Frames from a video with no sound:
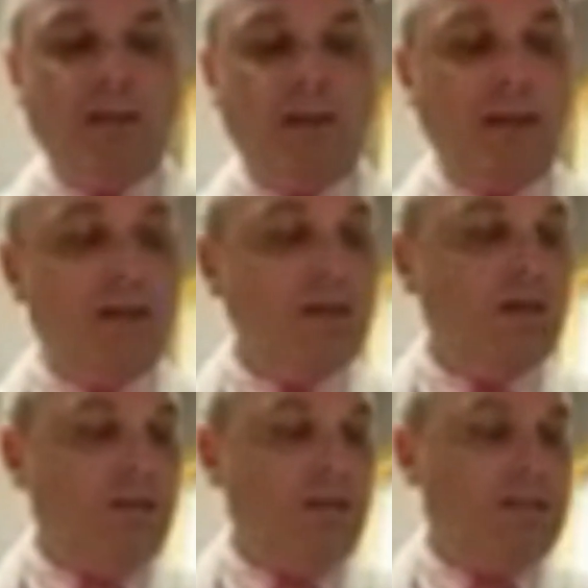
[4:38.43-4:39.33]

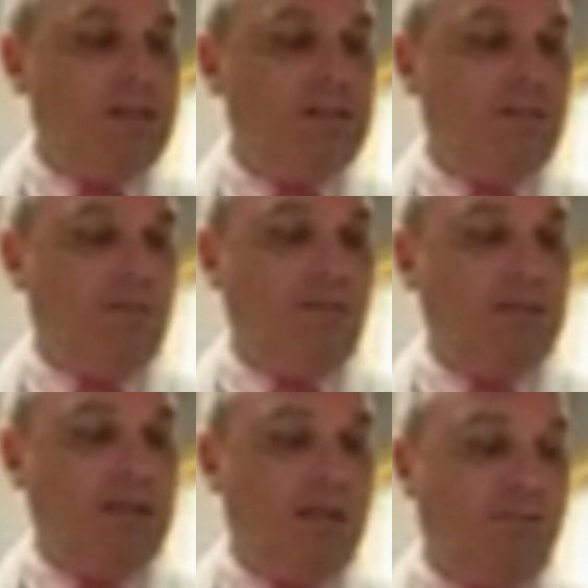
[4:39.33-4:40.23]
And it says from their
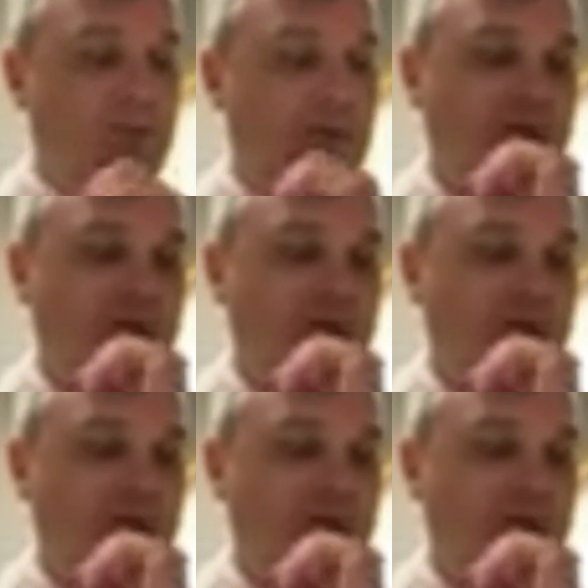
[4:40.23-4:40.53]
data, for their